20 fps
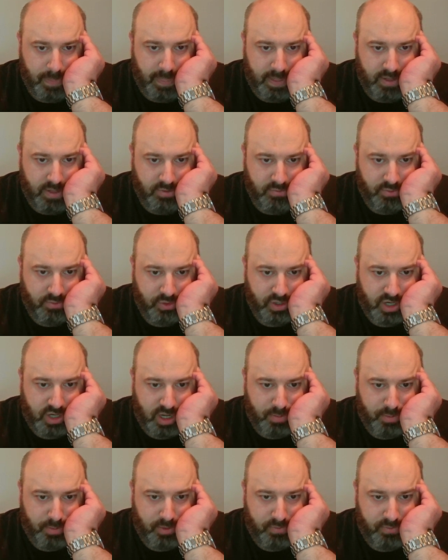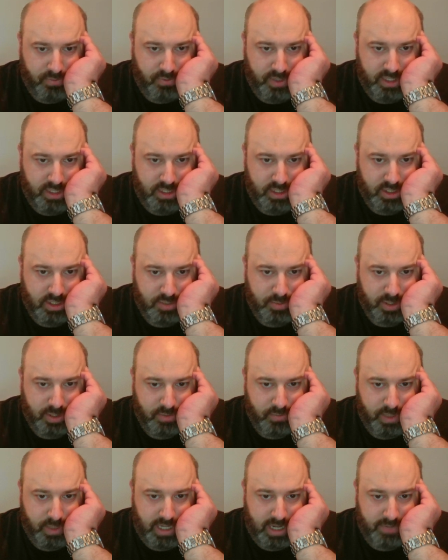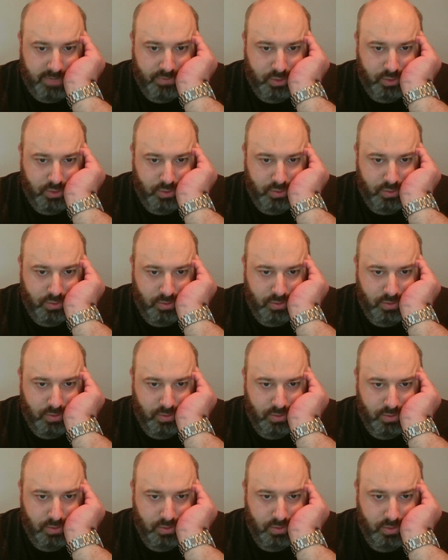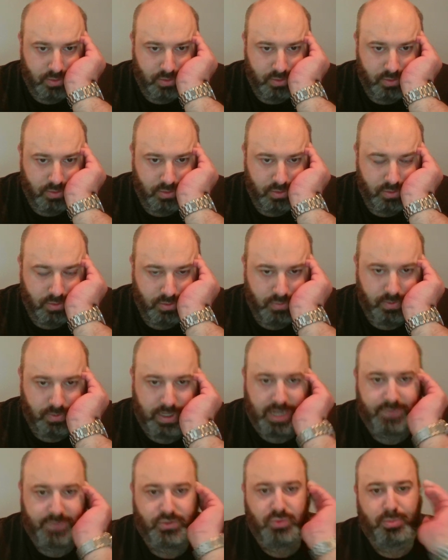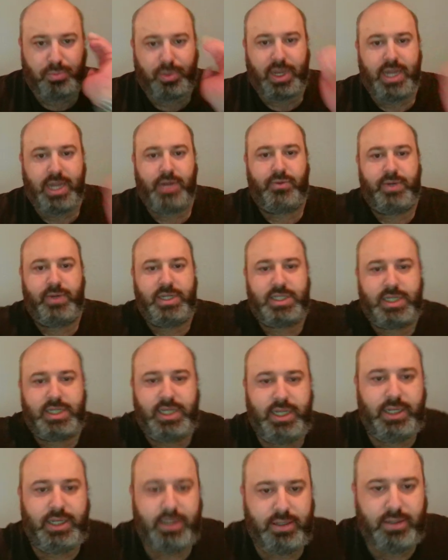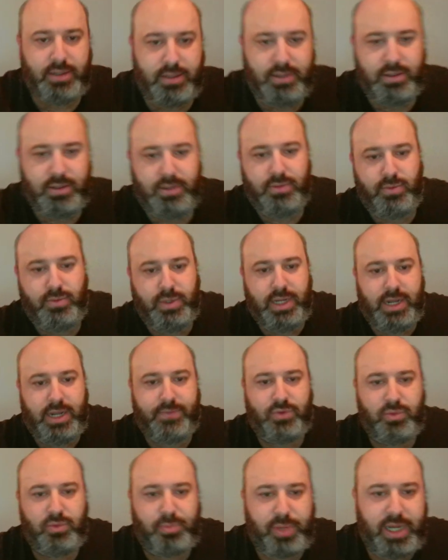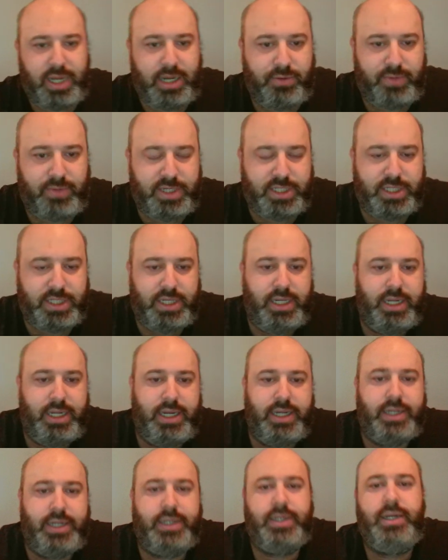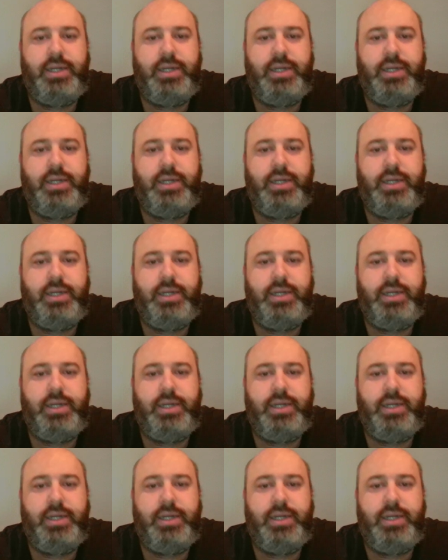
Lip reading: For a couple of reasons, but we have to play risky. We have to play risky here.